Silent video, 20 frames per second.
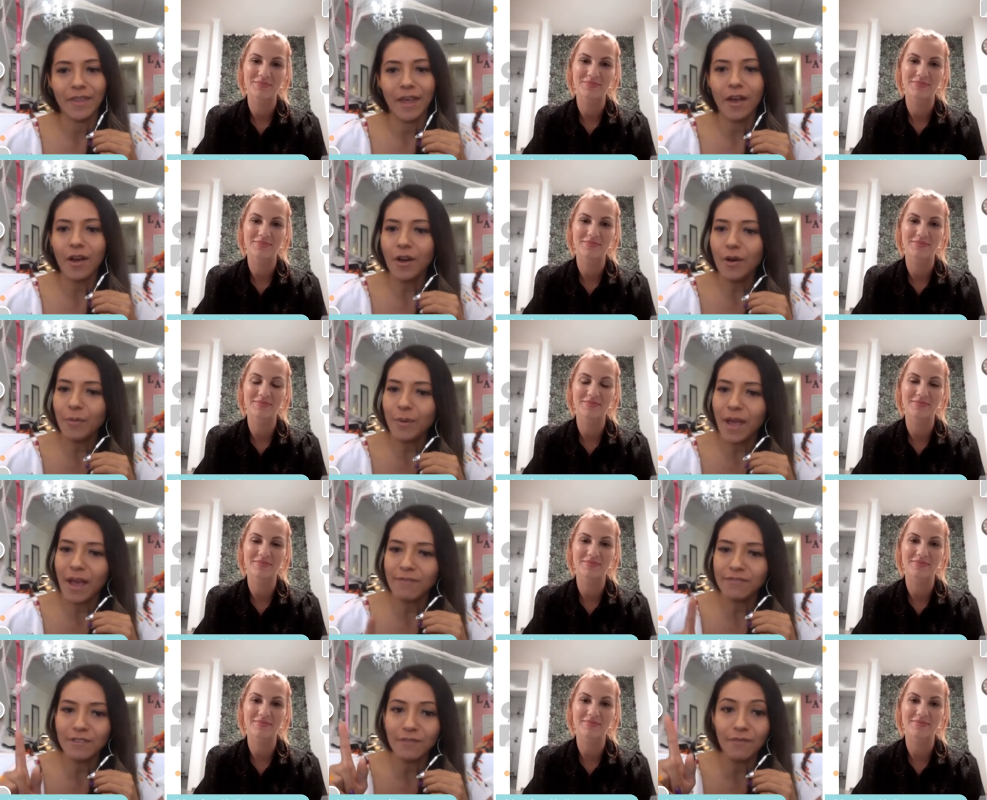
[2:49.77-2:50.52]
Speaker 1: about that. Oh,
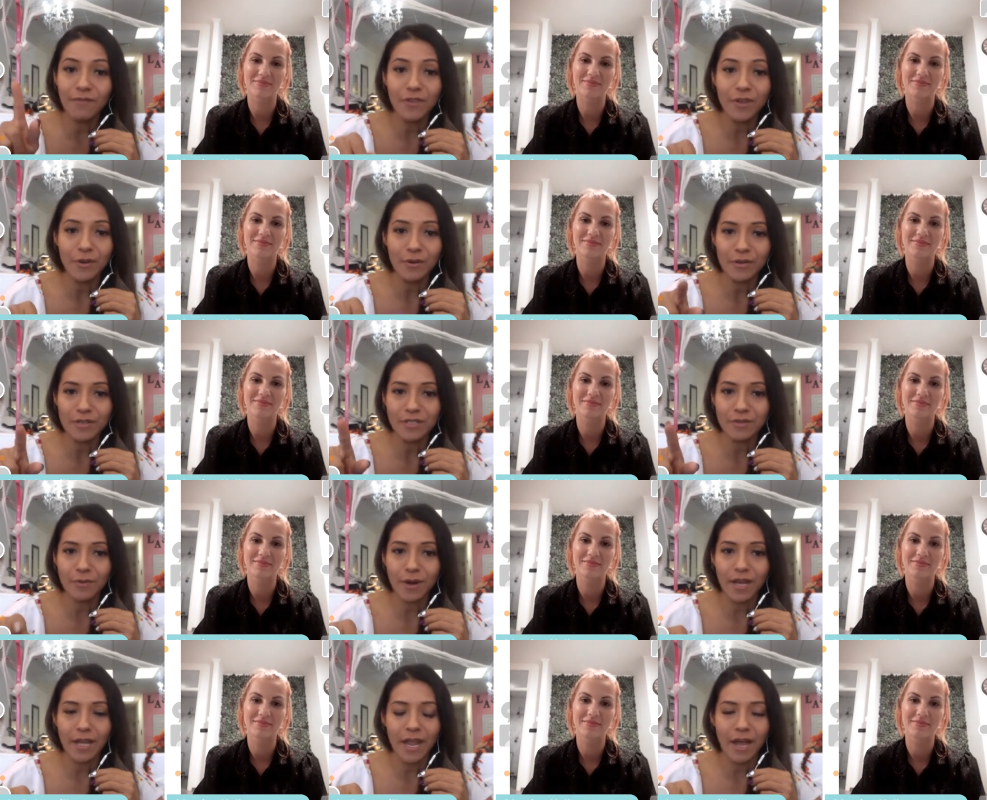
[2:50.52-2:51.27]
we have some
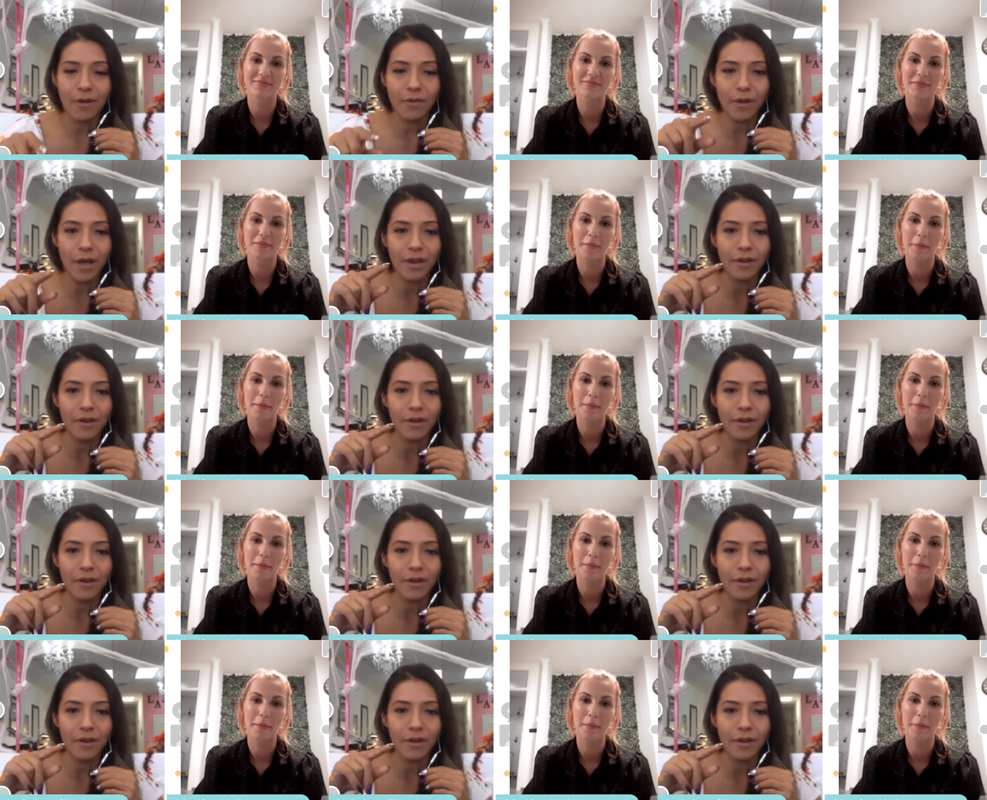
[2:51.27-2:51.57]
viewers right now.